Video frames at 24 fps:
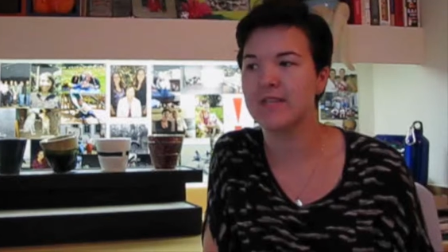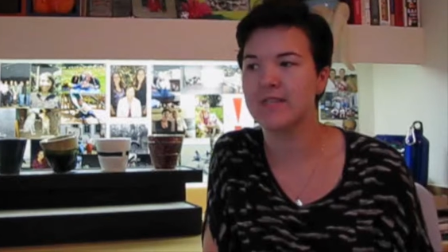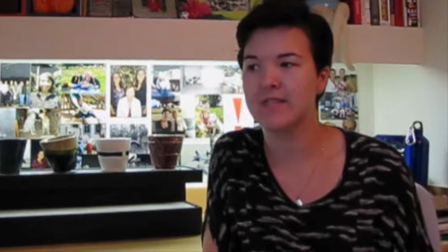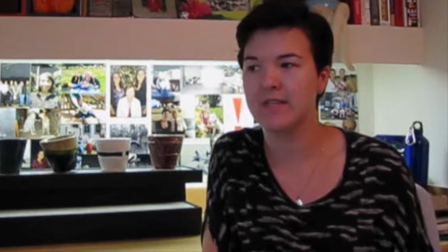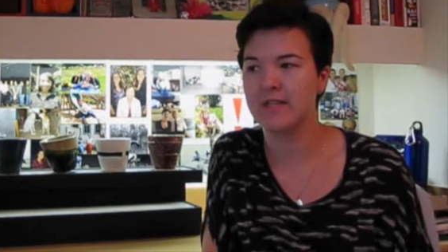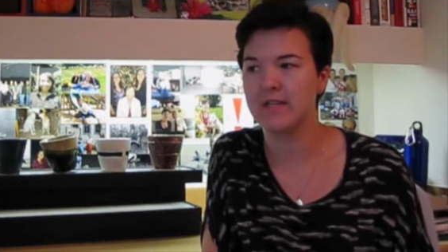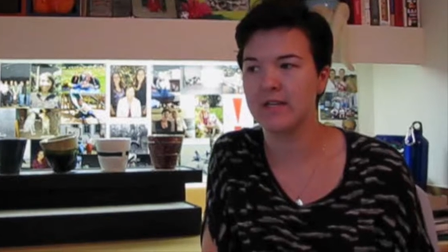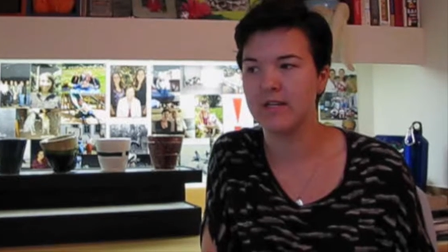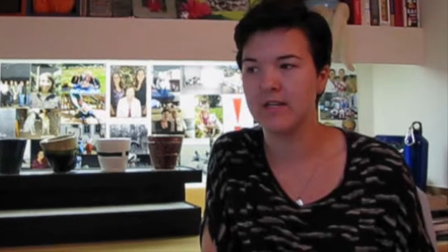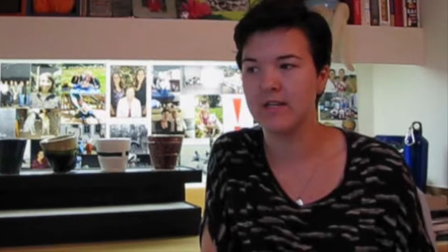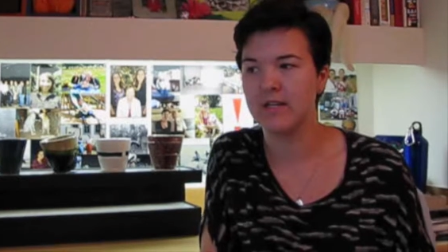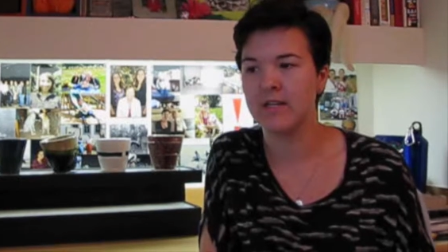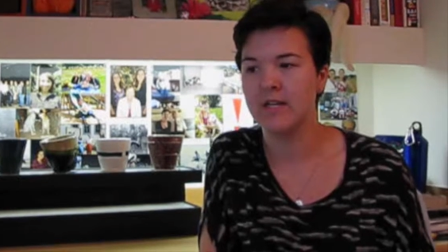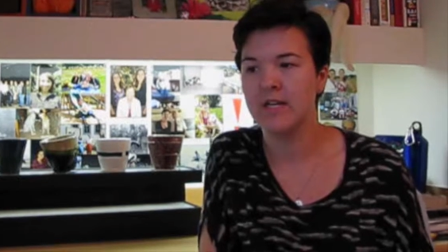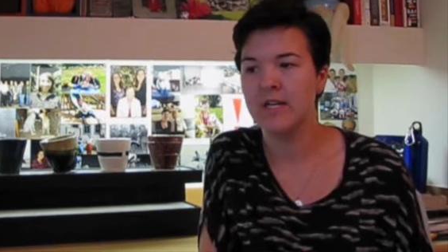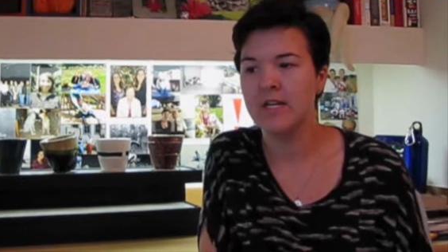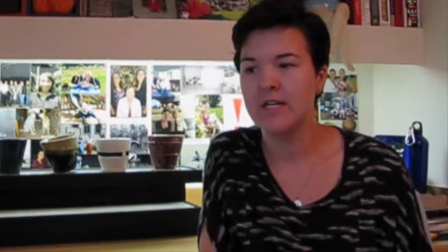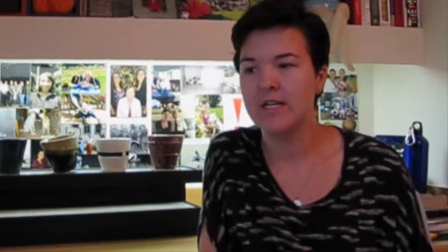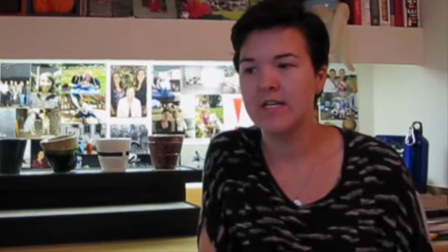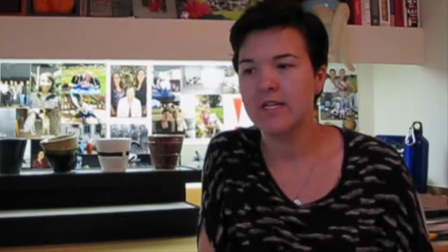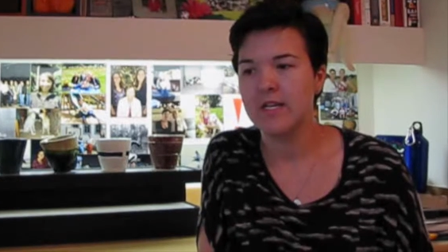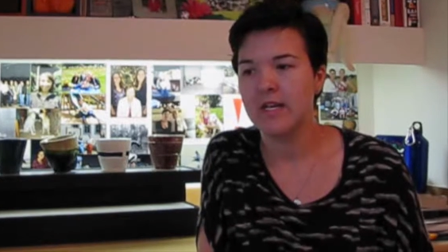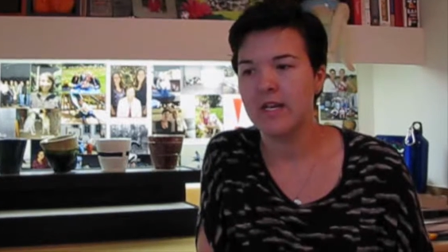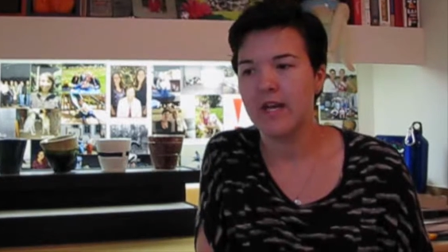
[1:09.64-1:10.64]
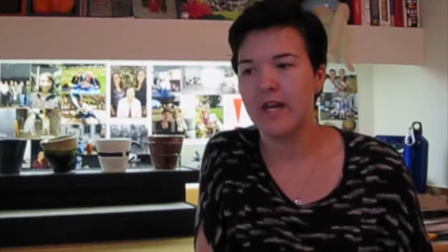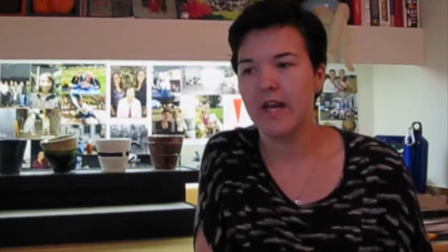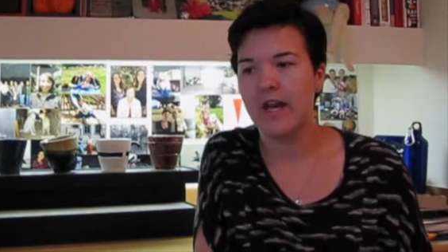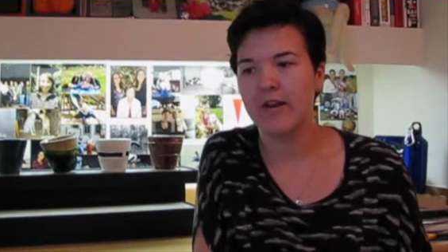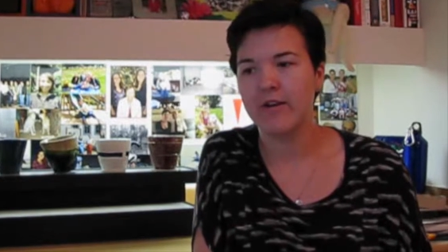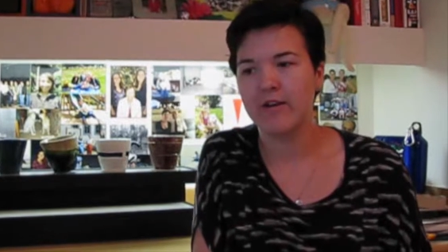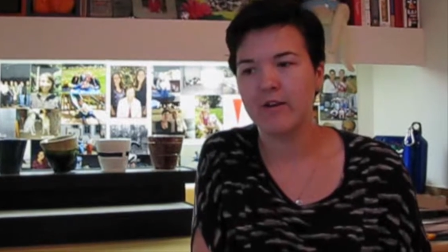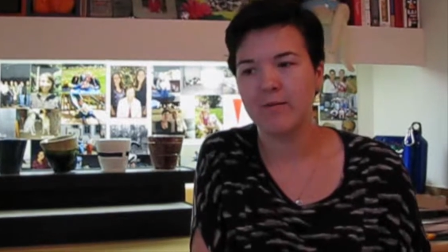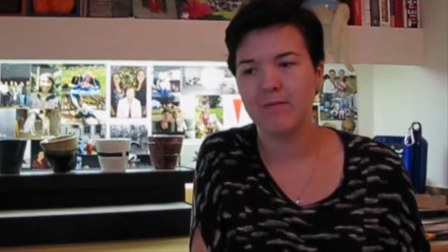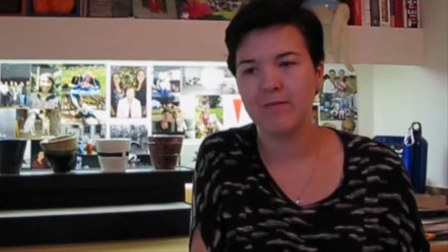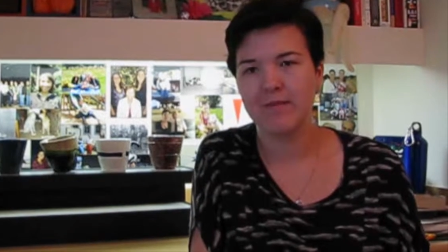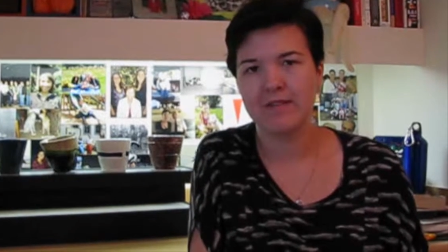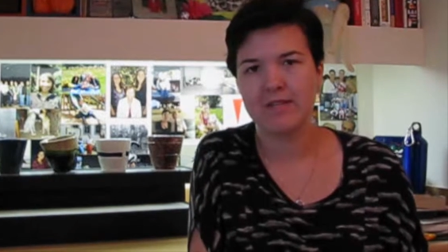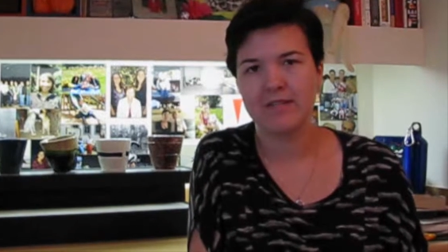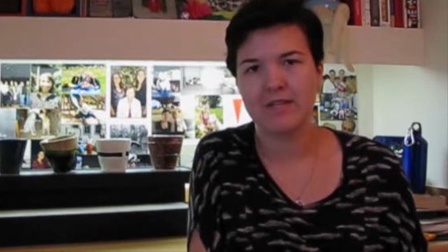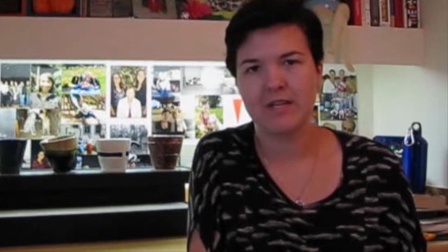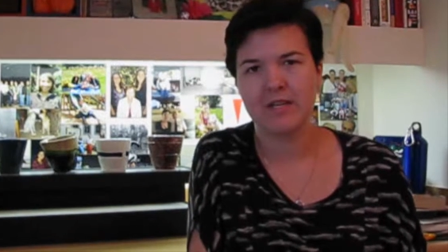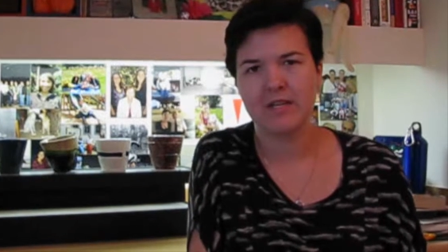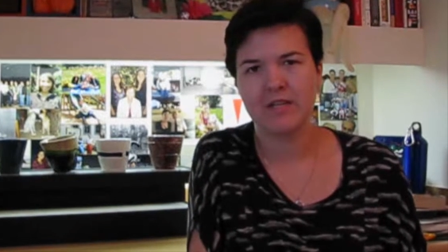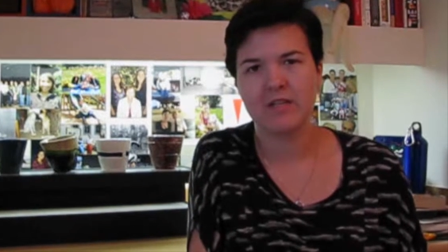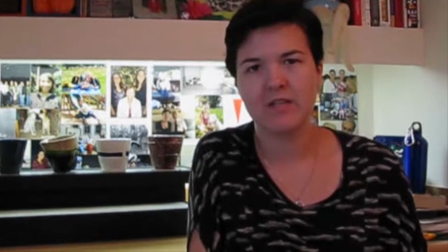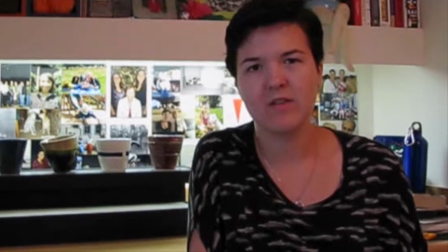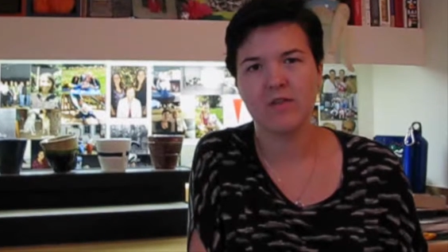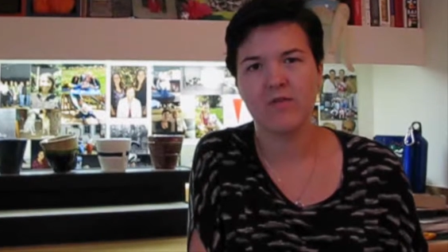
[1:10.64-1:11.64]
is an acronym that
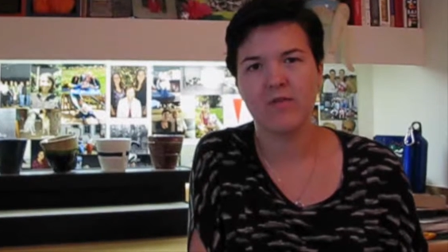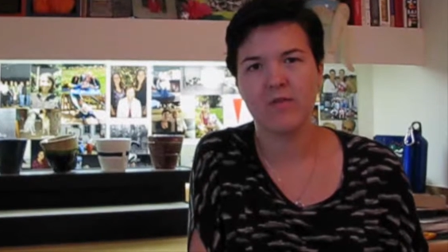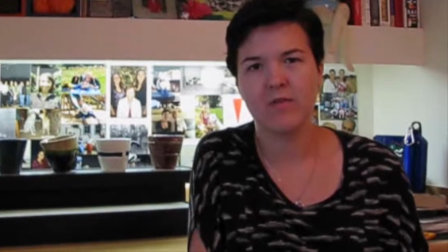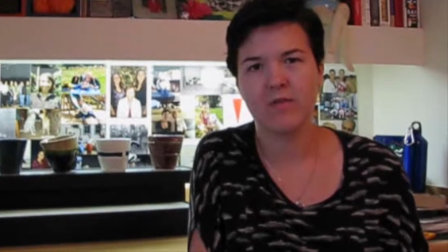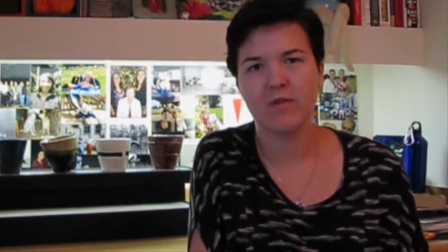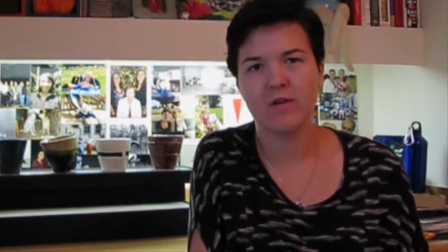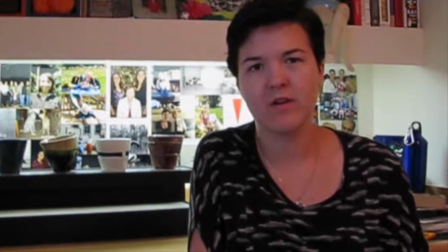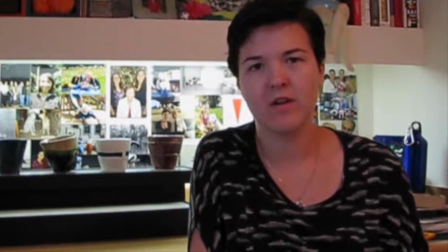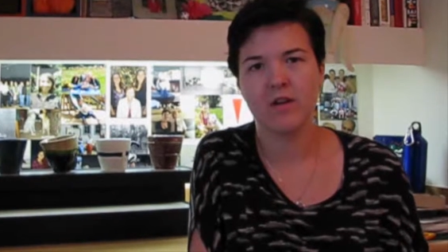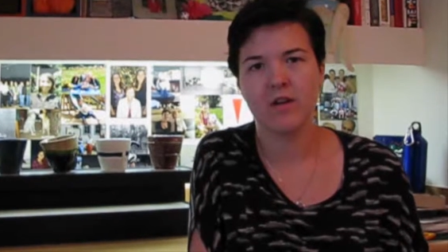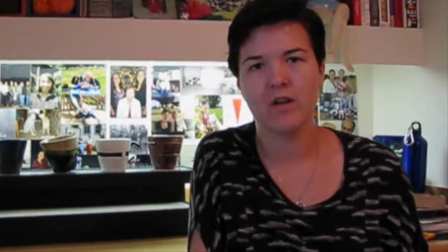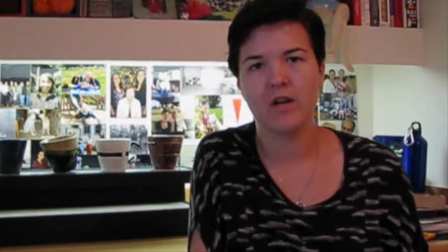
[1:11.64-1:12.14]
stands for